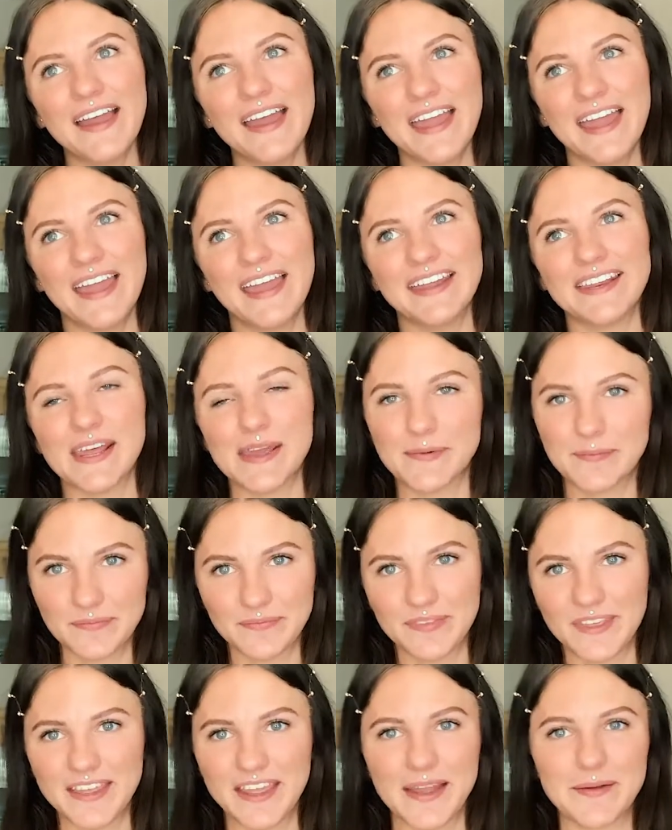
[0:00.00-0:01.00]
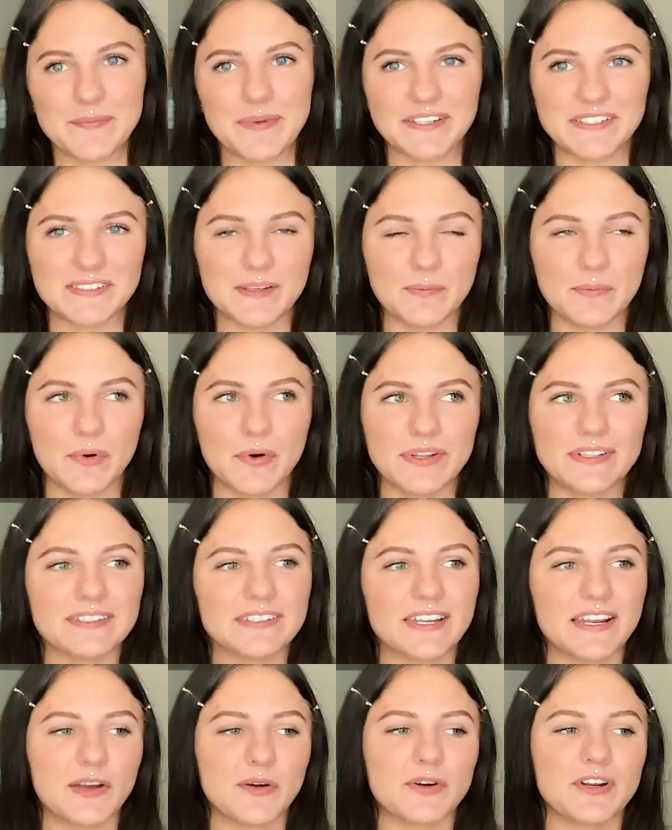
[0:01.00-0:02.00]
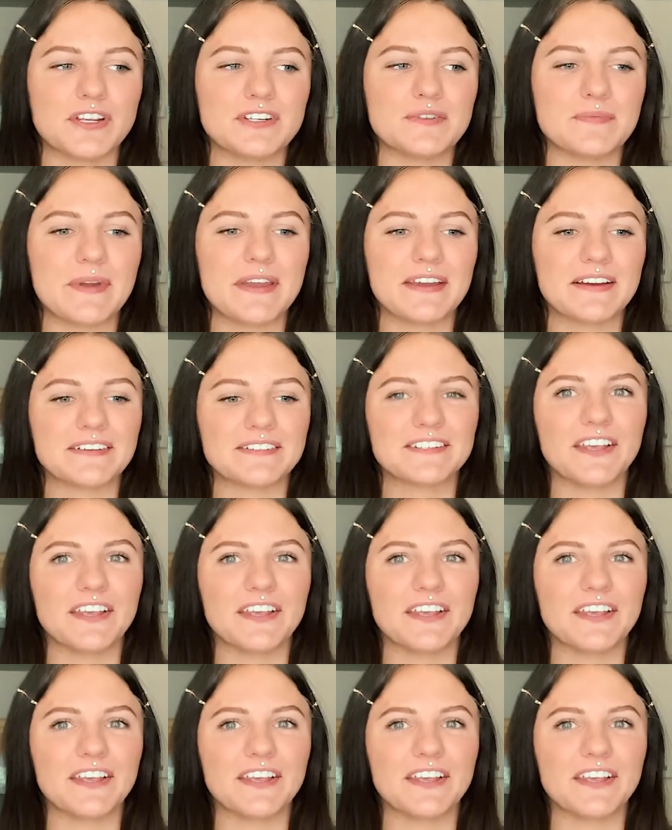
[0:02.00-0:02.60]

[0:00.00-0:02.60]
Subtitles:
and I think I missed some points that I wanted to make.